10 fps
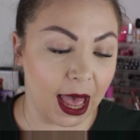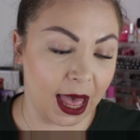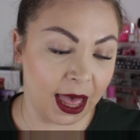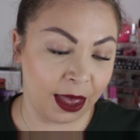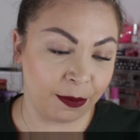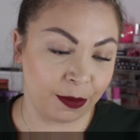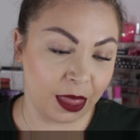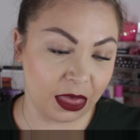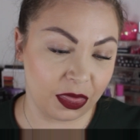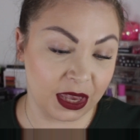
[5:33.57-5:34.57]

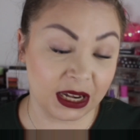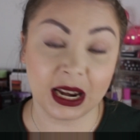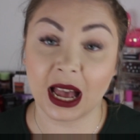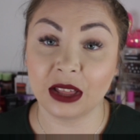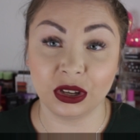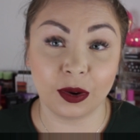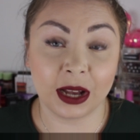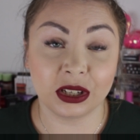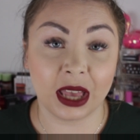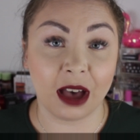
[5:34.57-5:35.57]
they do
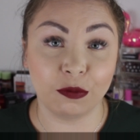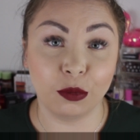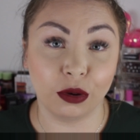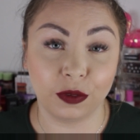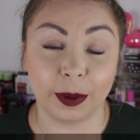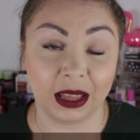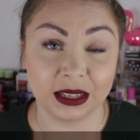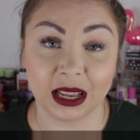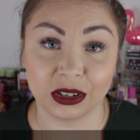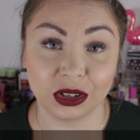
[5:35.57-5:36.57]
actually have Morphe
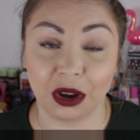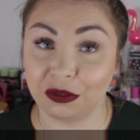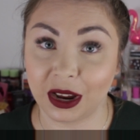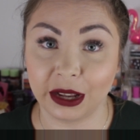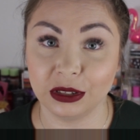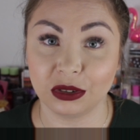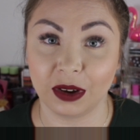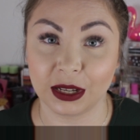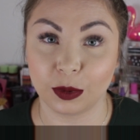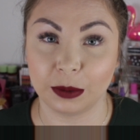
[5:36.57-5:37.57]
palettes actually on Fragrance
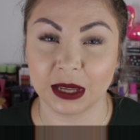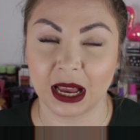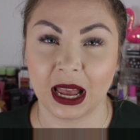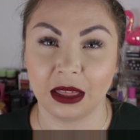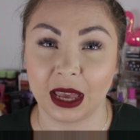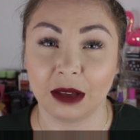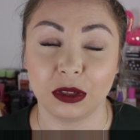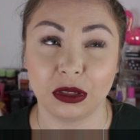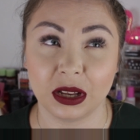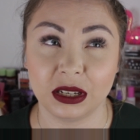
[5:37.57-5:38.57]
Direct's website now. They have
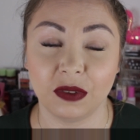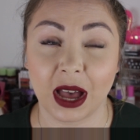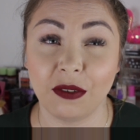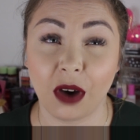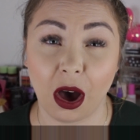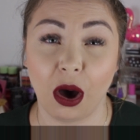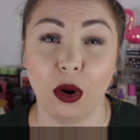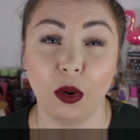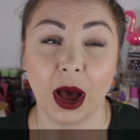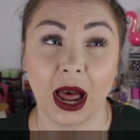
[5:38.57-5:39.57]
the
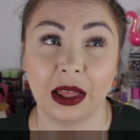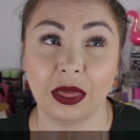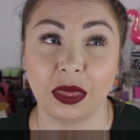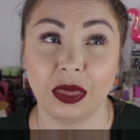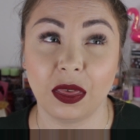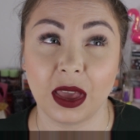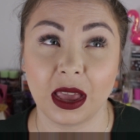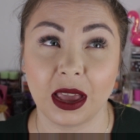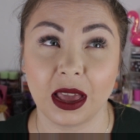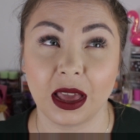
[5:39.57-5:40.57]
35O and
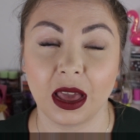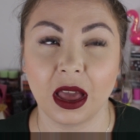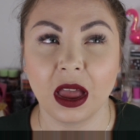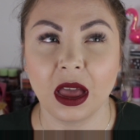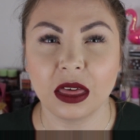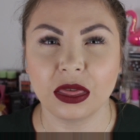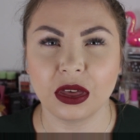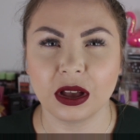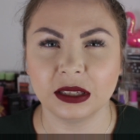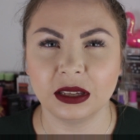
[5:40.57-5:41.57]
the
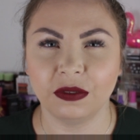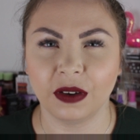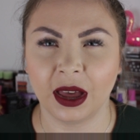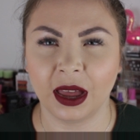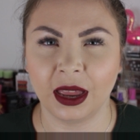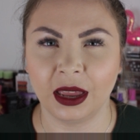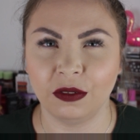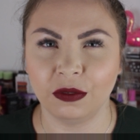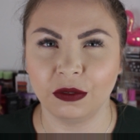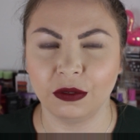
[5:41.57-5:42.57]
35V,